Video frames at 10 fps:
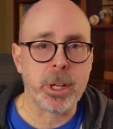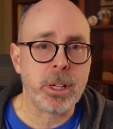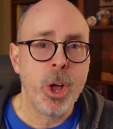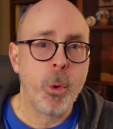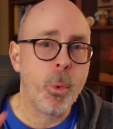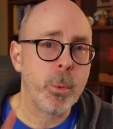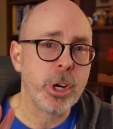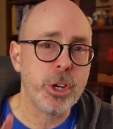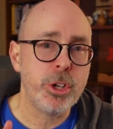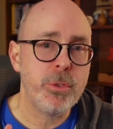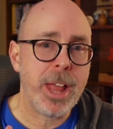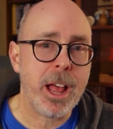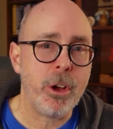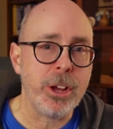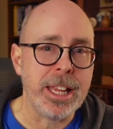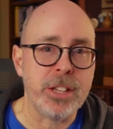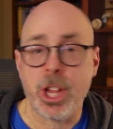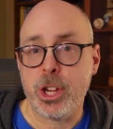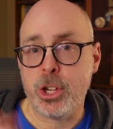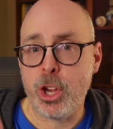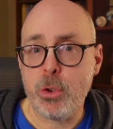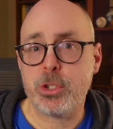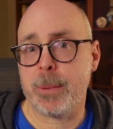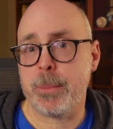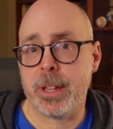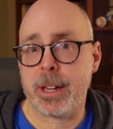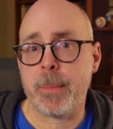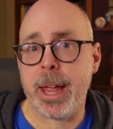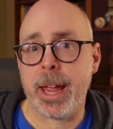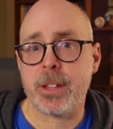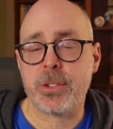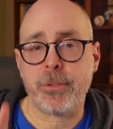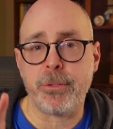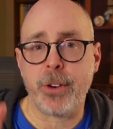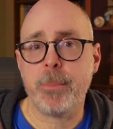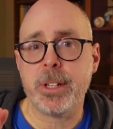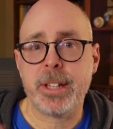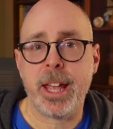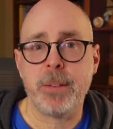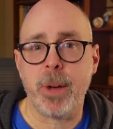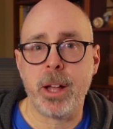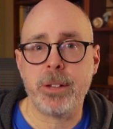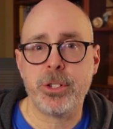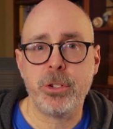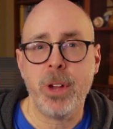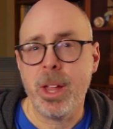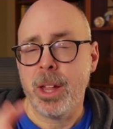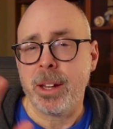Well, what we're going to do now is use some of the commands from the TEDMON to